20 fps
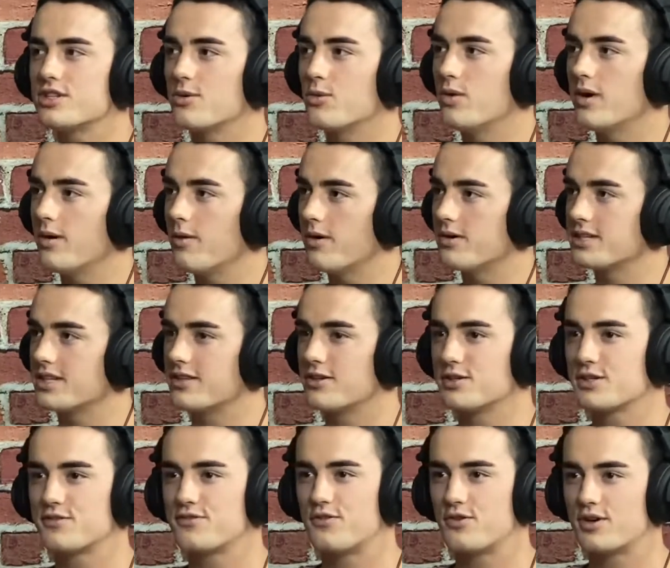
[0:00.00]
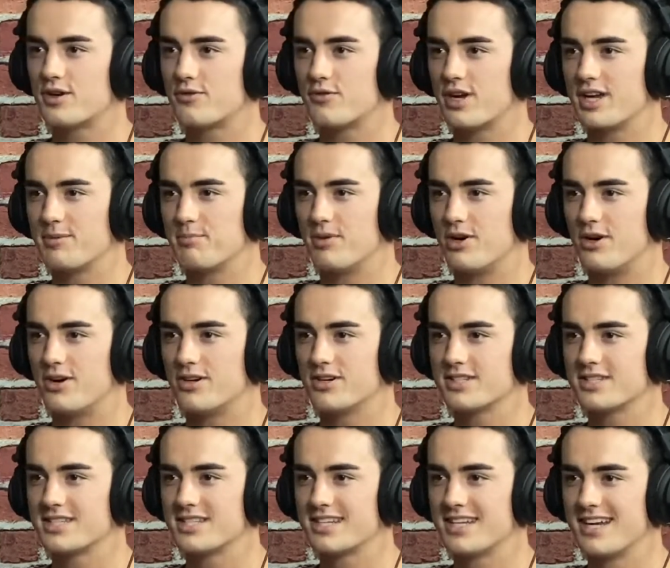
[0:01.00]
What was it? Those 4 red
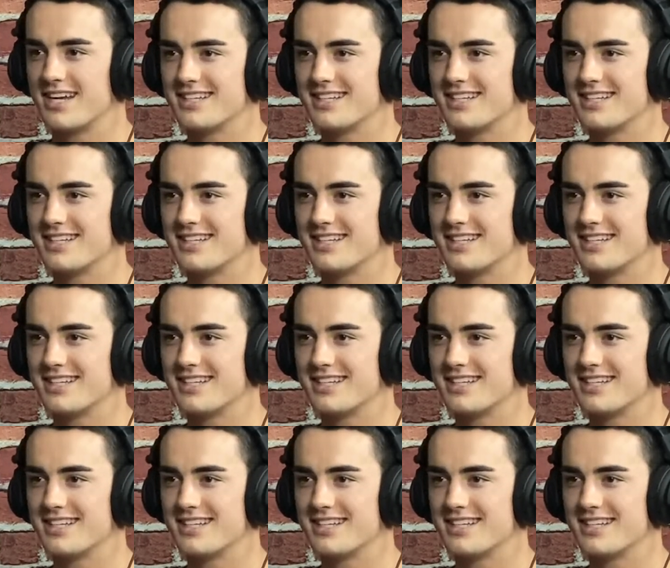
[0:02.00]
balls.